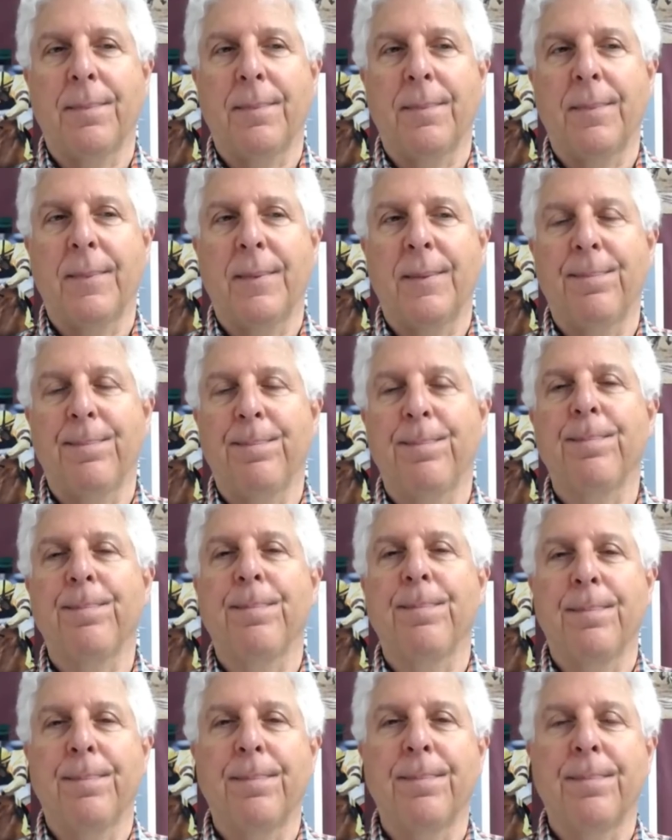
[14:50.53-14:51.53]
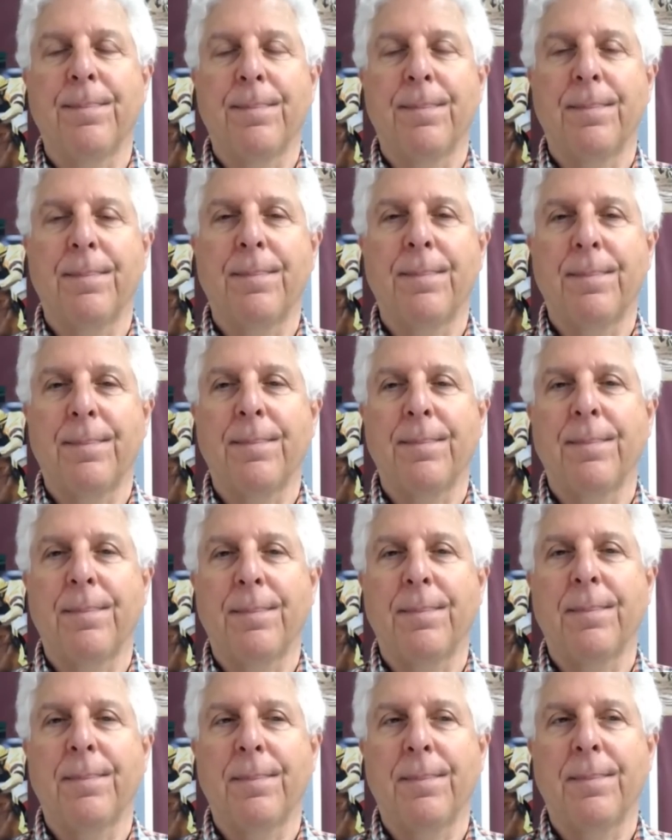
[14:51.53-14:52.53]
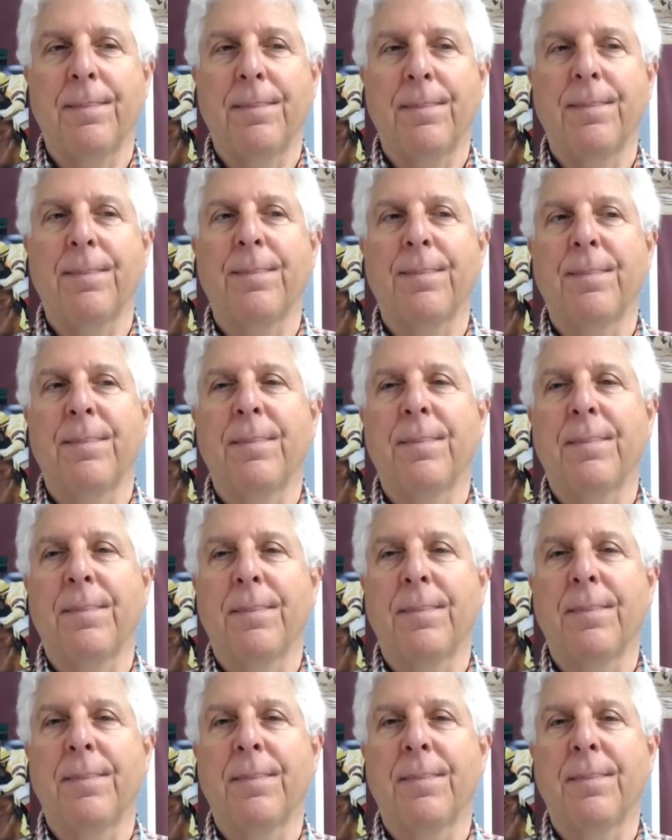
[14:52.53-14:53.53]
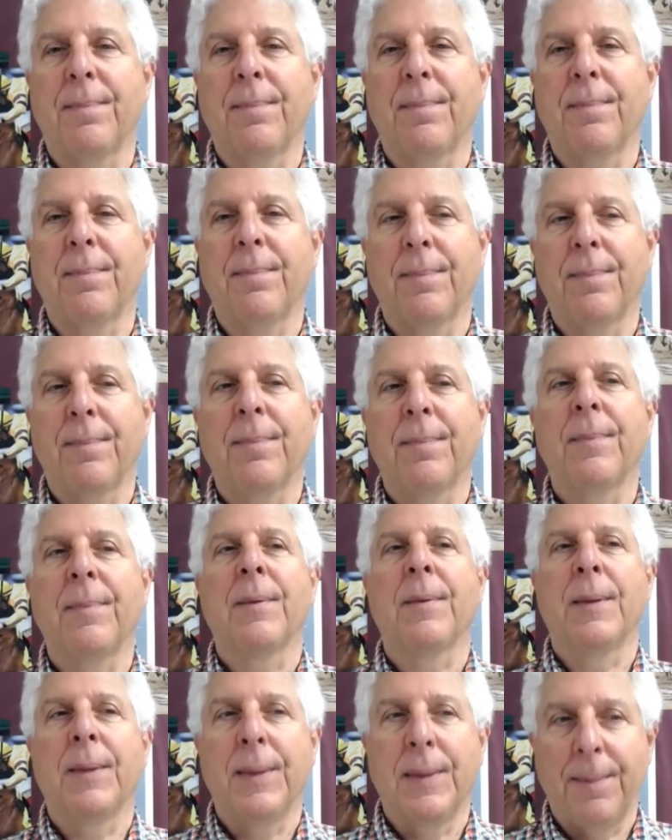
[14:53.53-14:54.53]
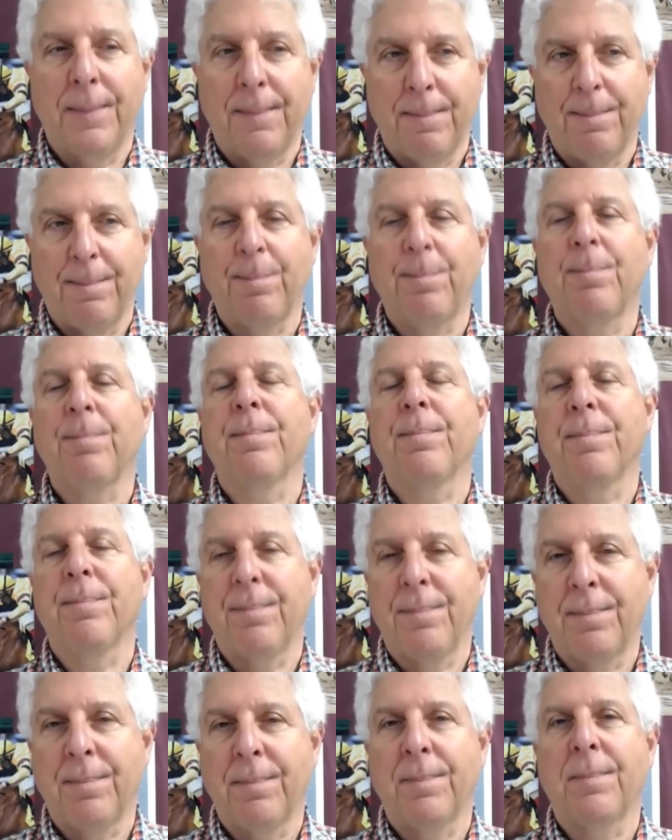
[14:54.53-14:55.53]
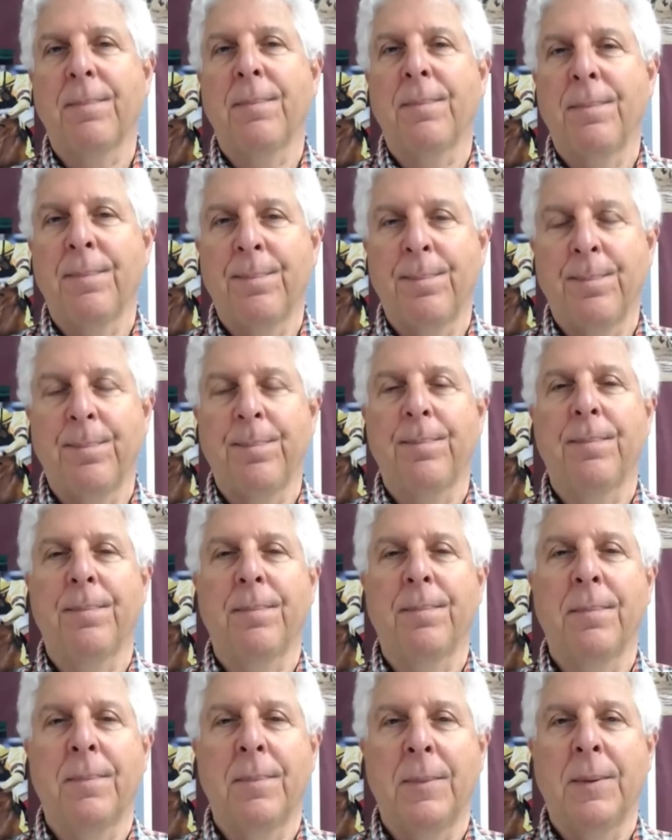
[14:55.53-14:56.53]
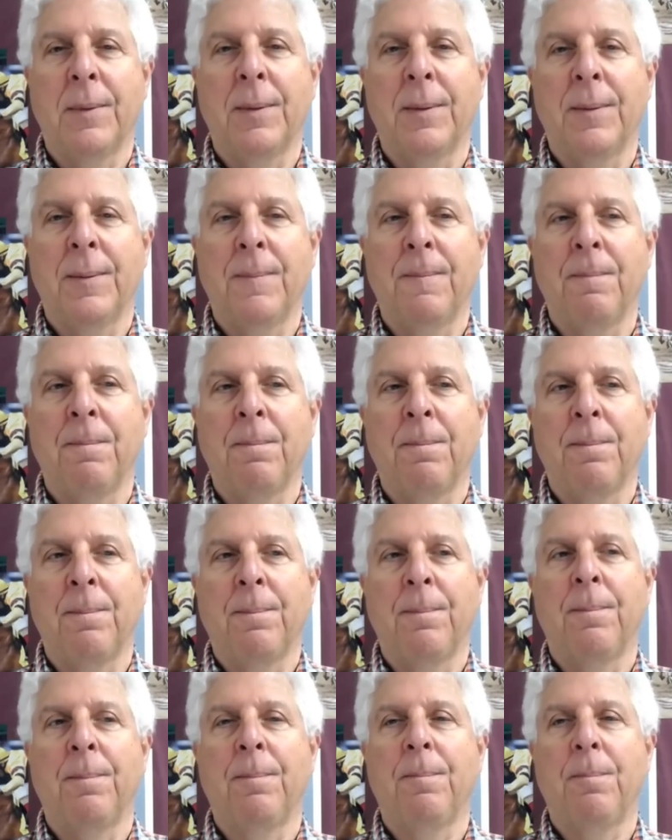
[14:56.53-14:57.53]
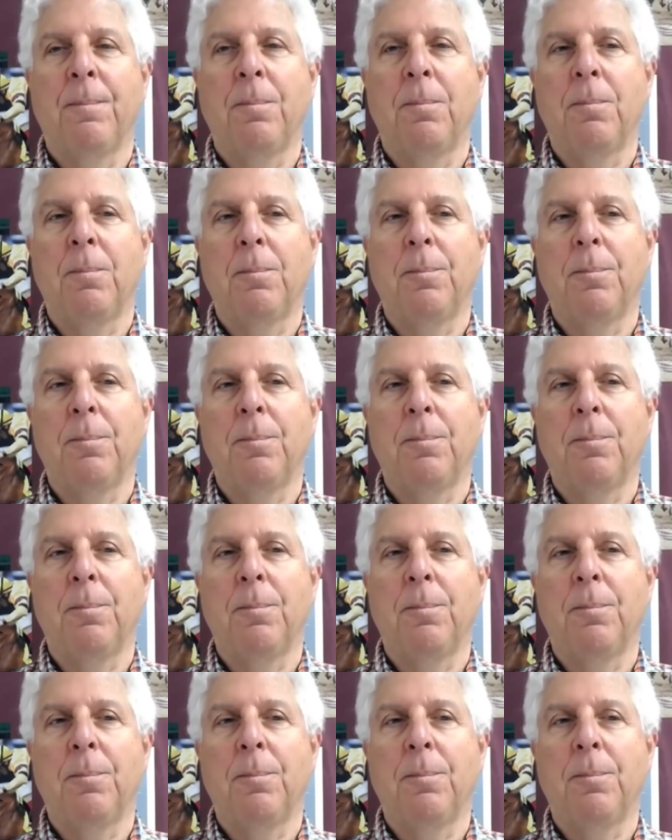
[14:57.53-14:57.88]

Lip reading: The person shown says nothing.